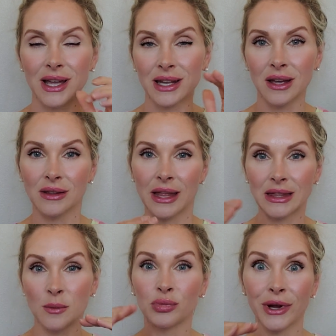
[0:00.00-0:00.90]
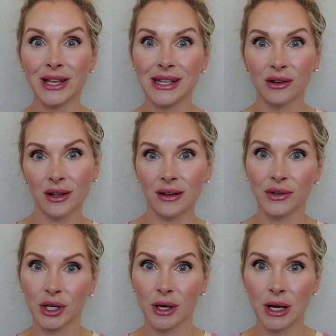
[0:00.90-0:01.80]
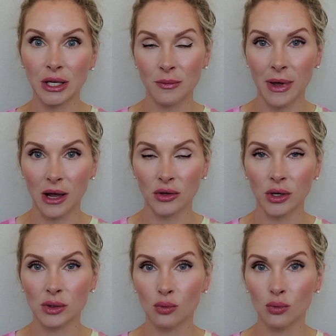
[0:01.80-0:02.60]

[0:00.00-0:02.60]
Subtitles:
kind of like the breakdown of your macros,